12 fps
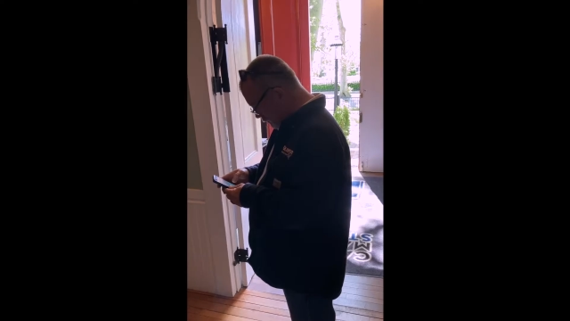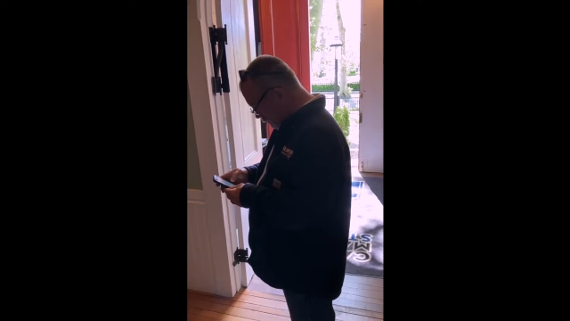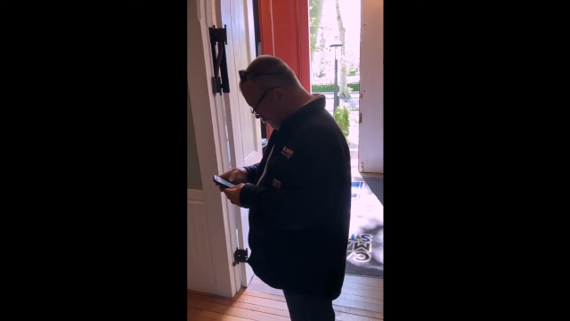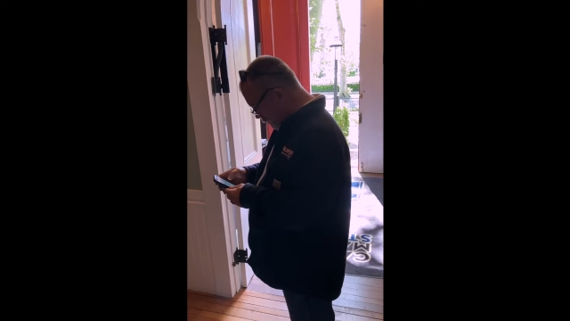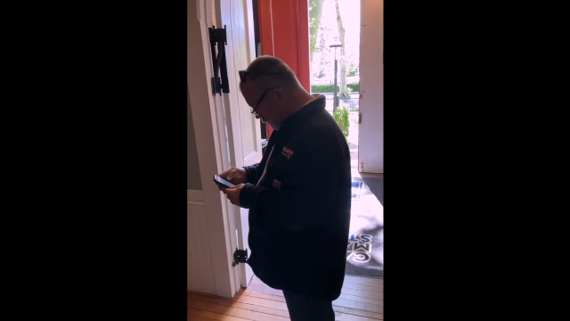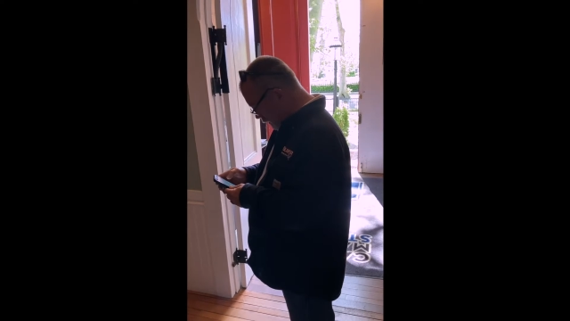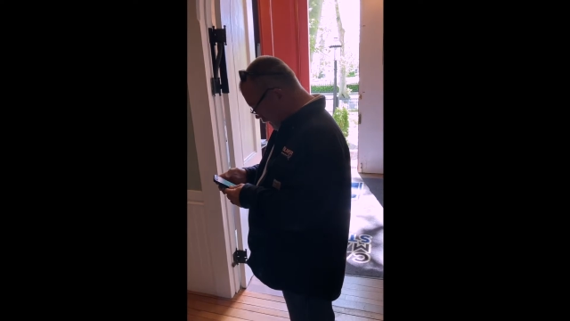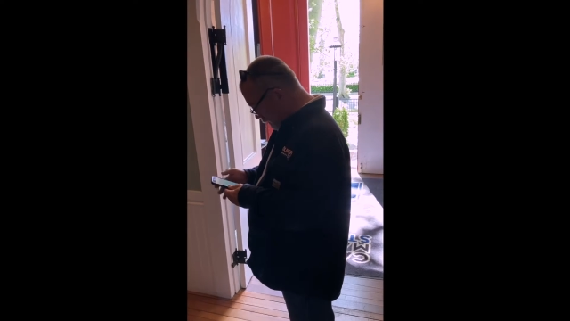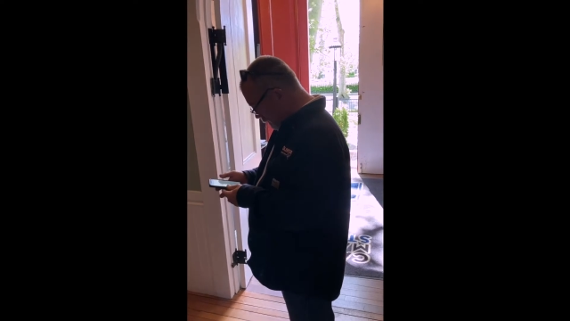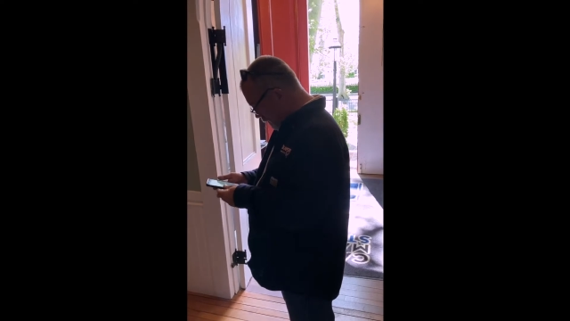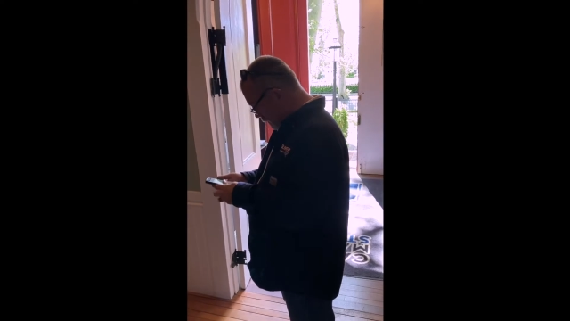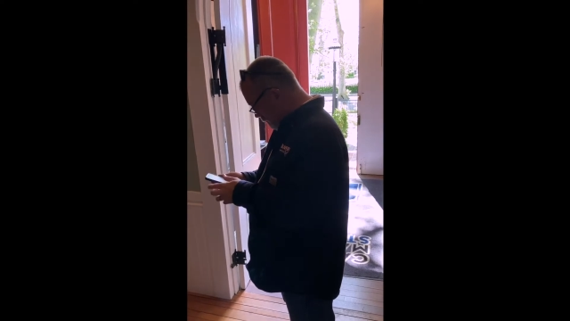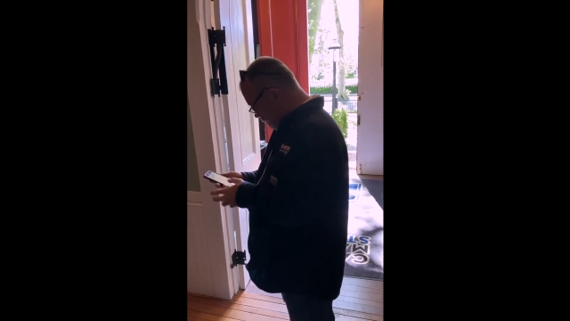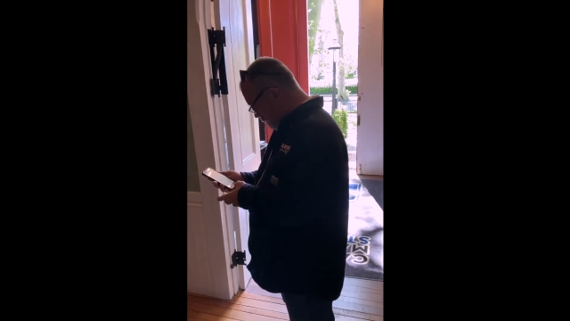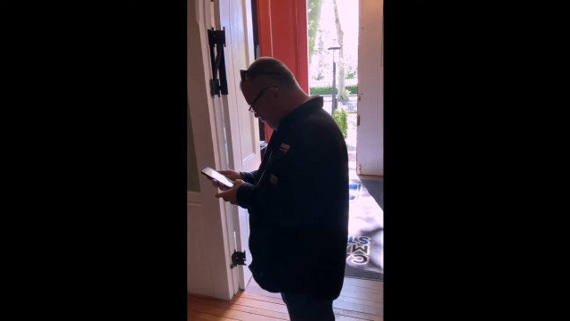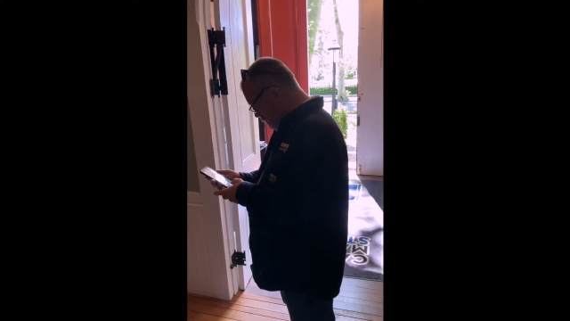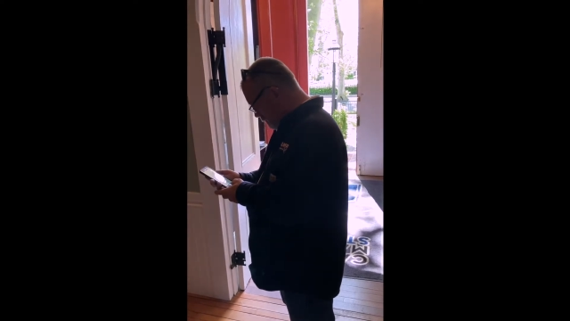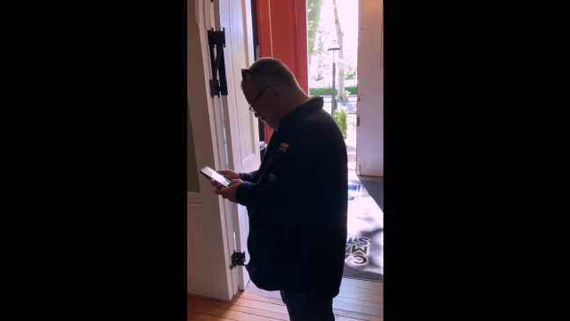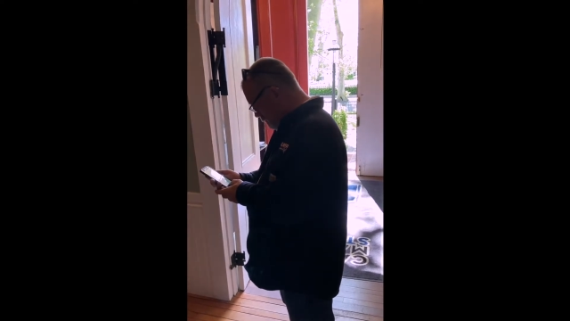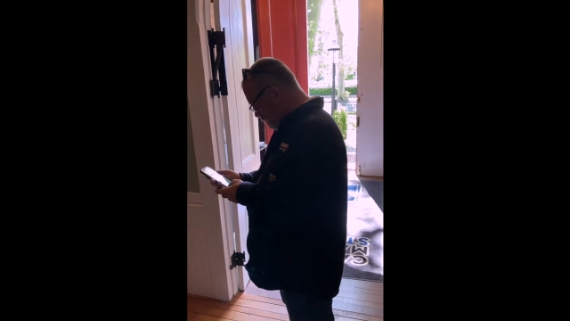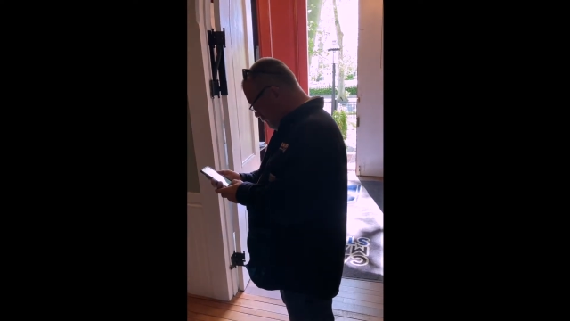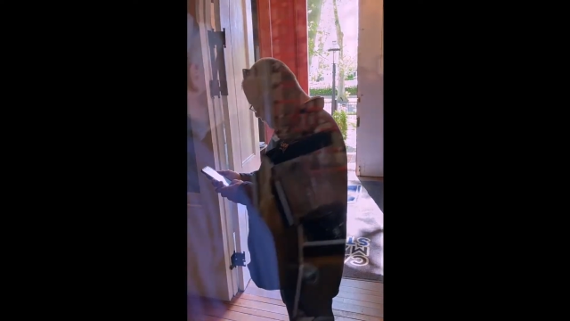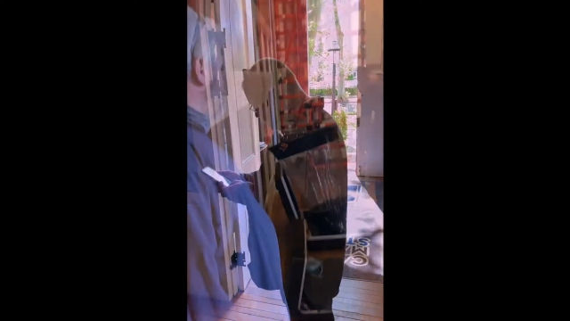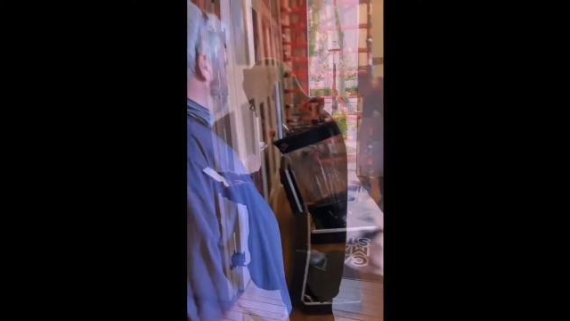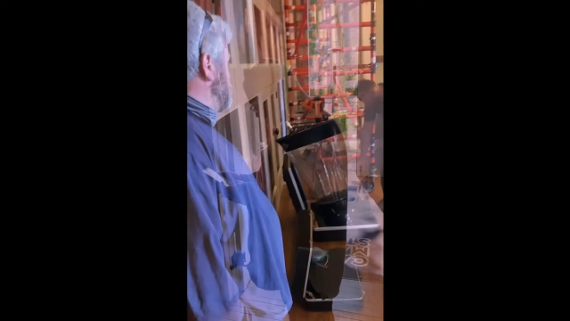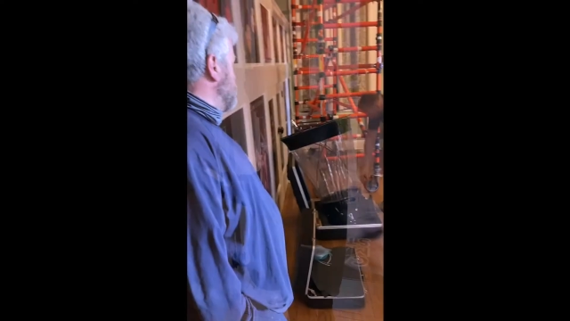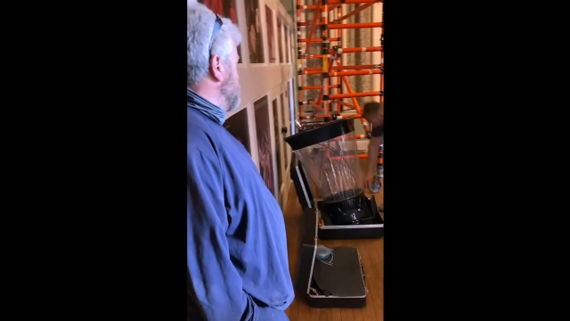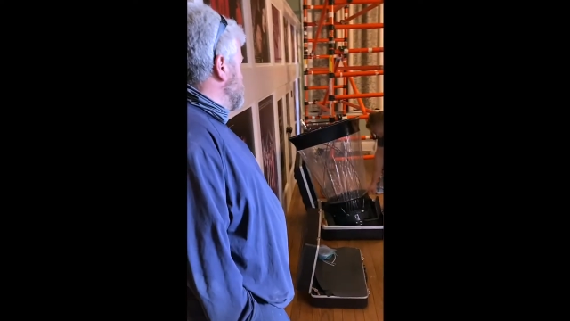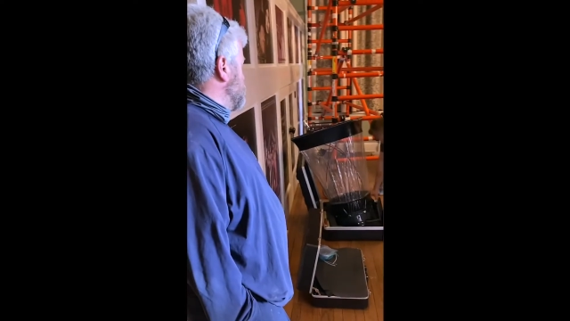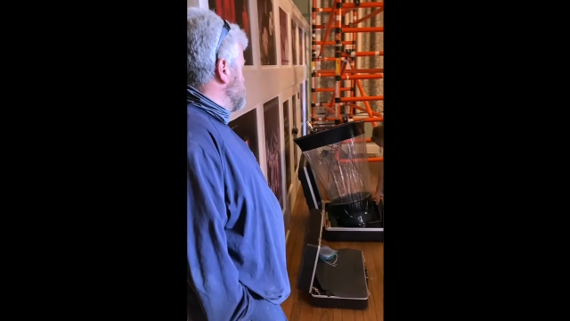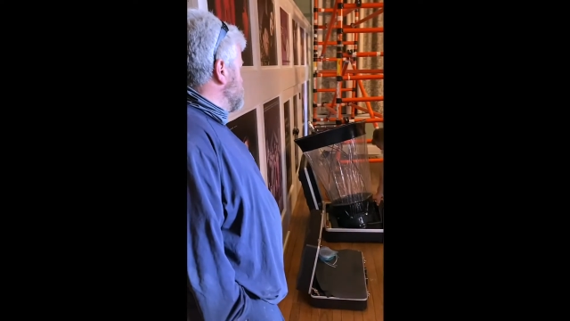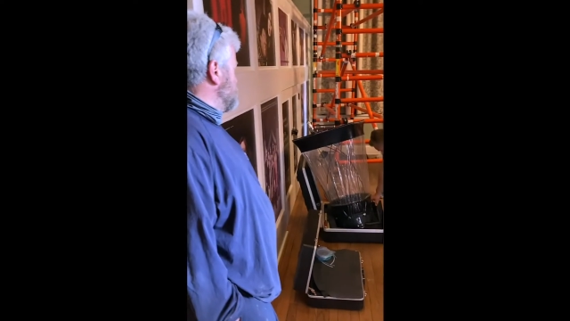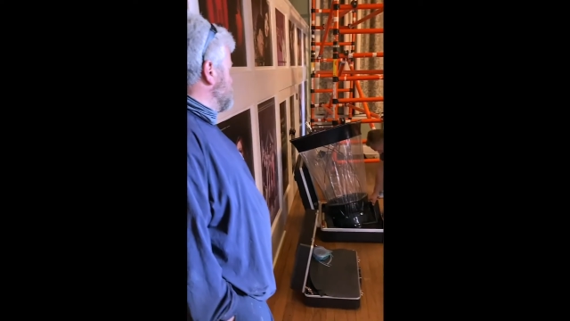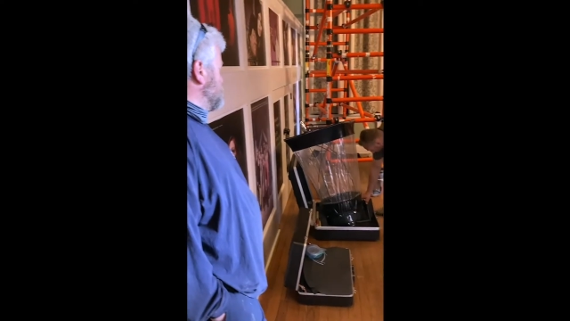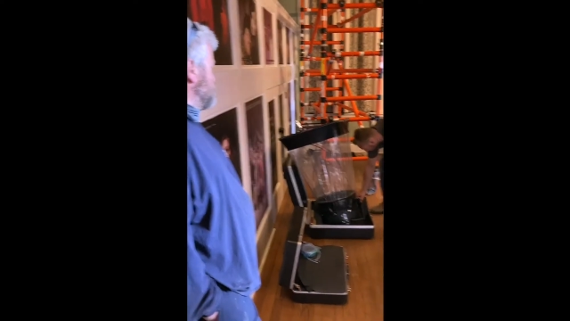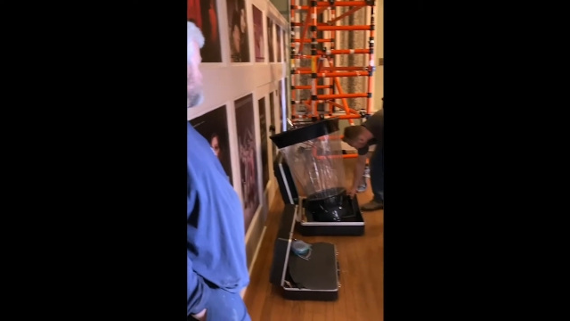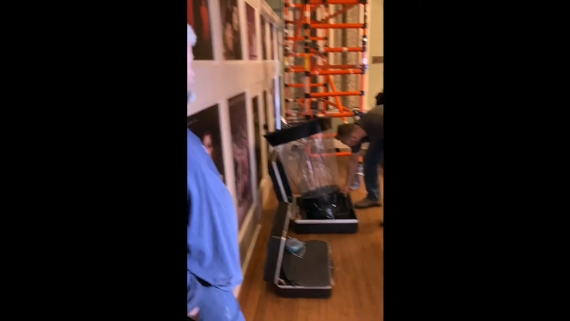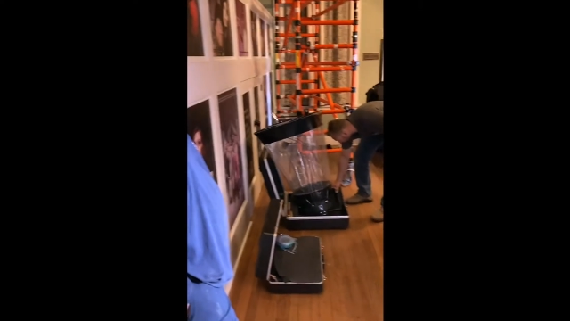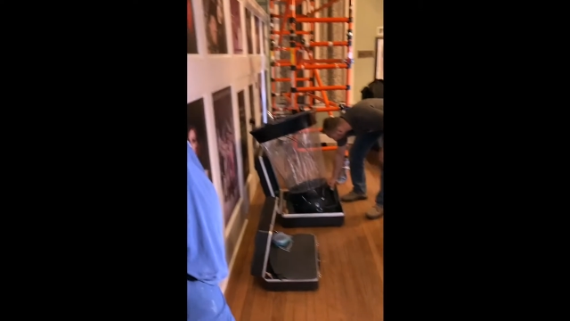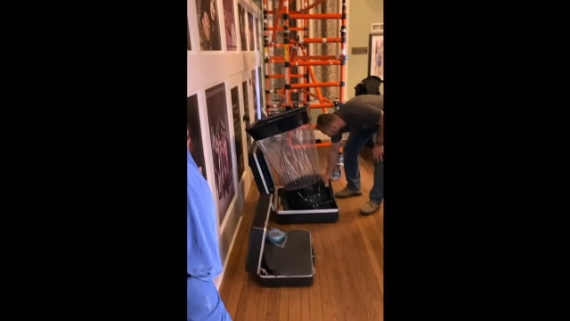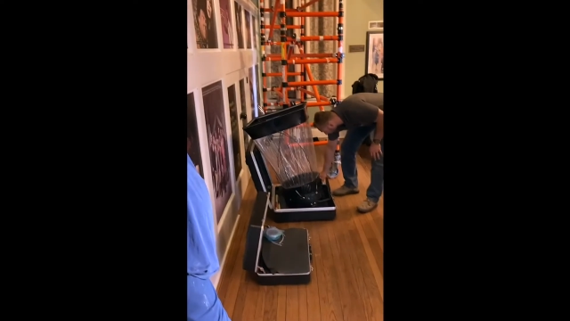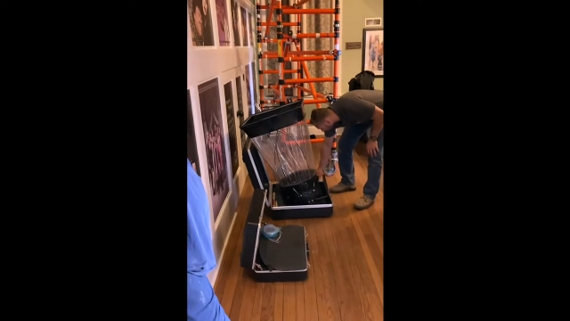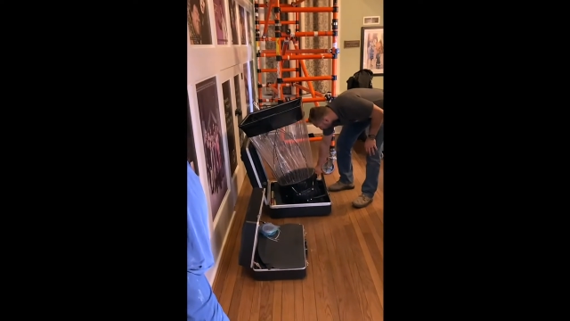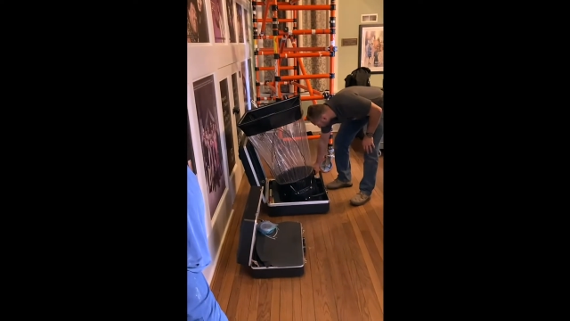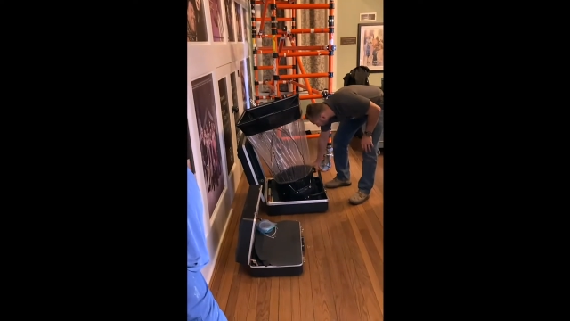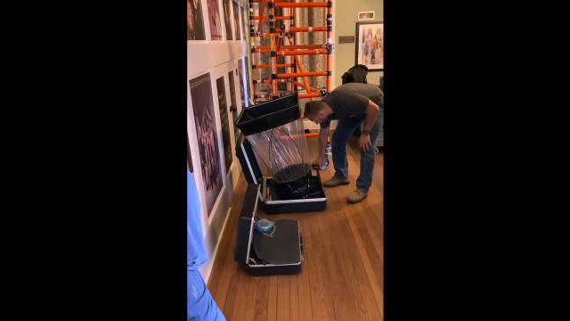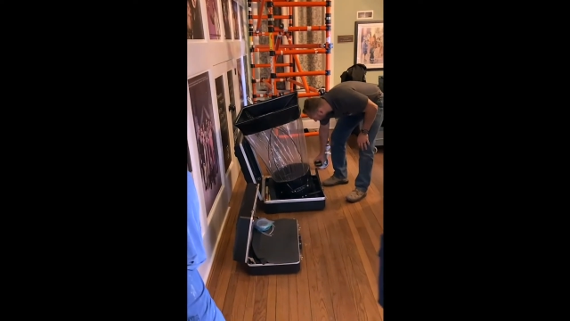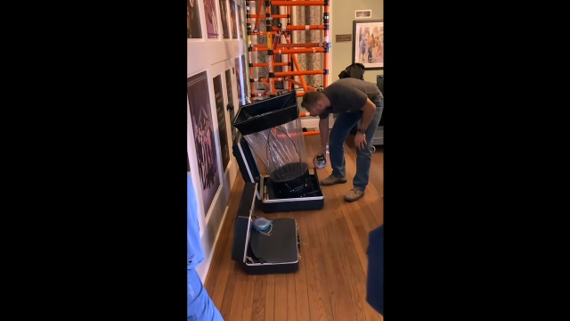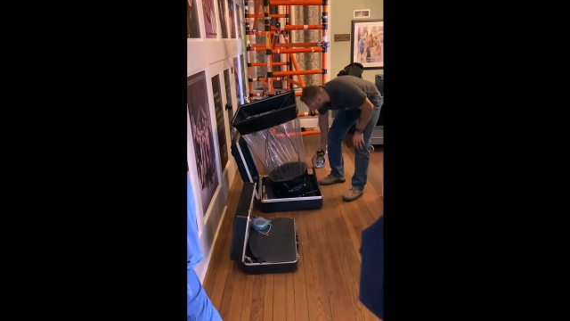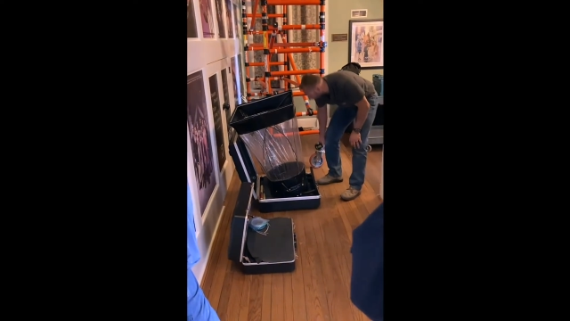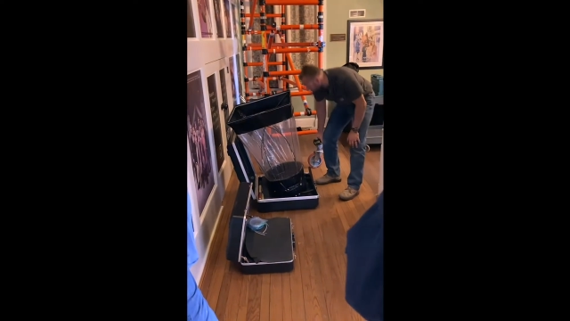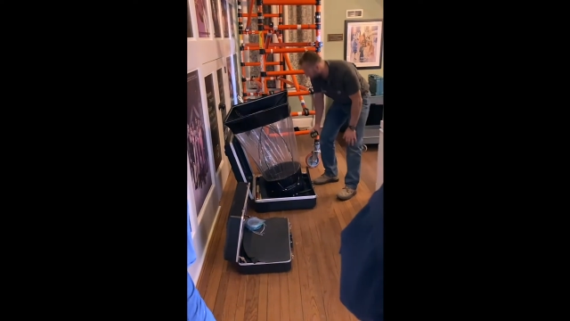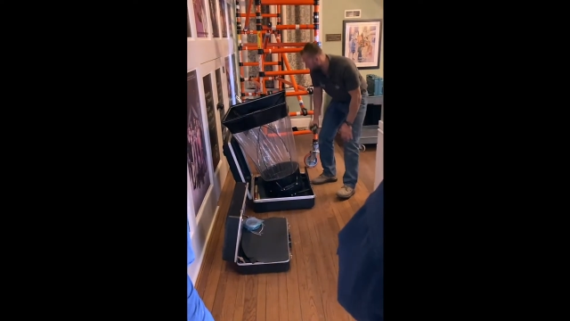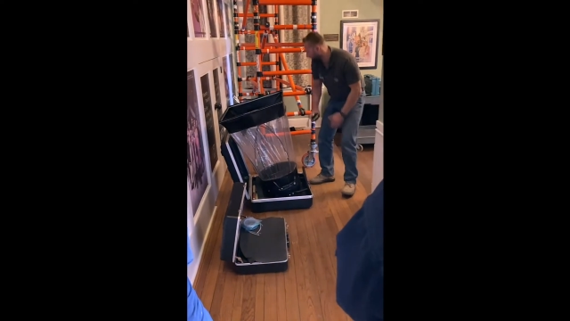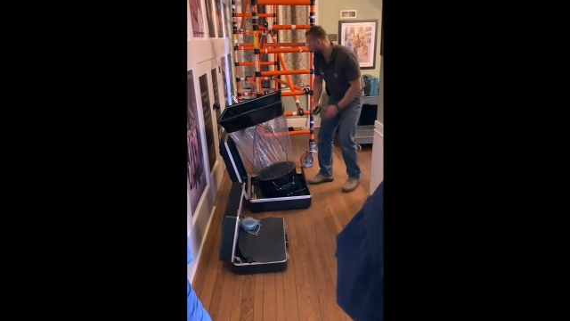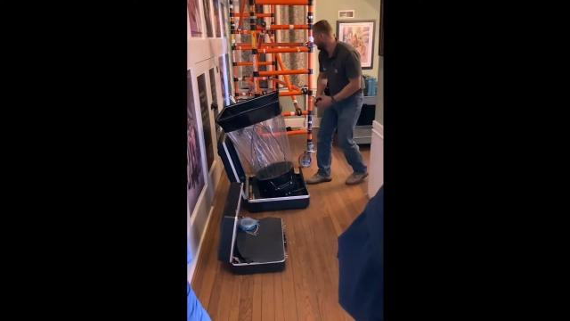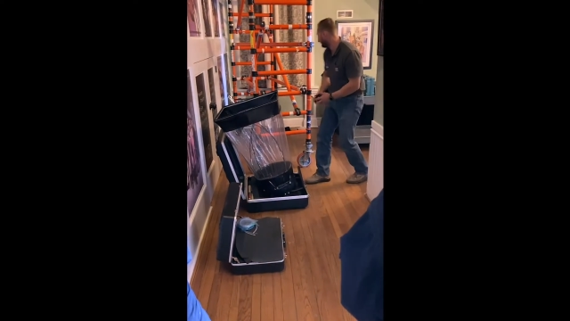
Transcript: (no speaker visible)